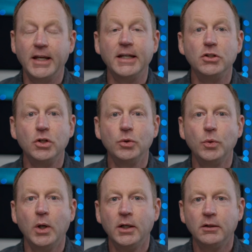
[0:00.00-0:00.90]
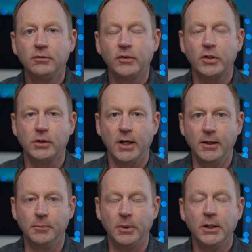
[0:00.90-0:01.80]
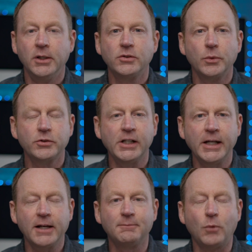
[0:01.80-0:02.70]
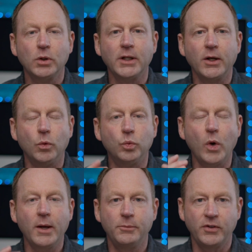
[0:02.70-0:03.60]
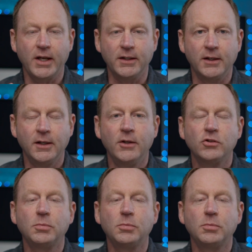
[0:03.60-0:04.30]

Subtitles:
a new funnel hub. So it's going to act more like a website. So